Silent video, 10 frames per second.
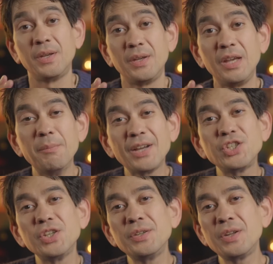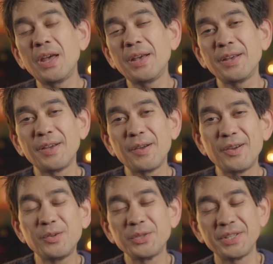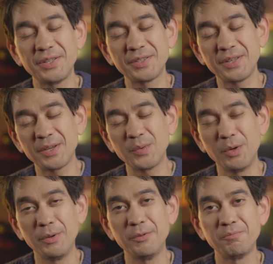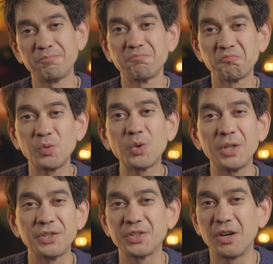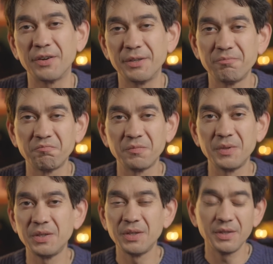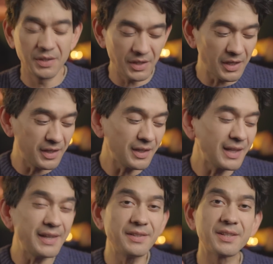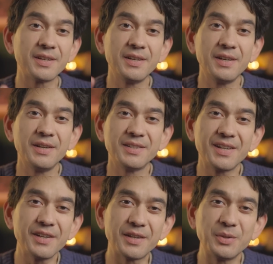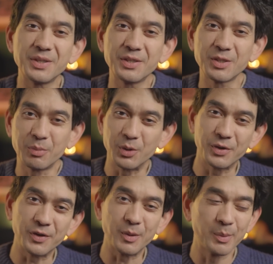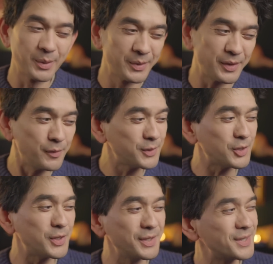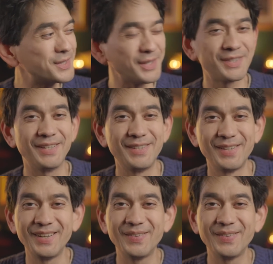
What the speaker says: Imagine an autistic woman, we'll call her Sarah, in a late diagnosis support group, if such things existed.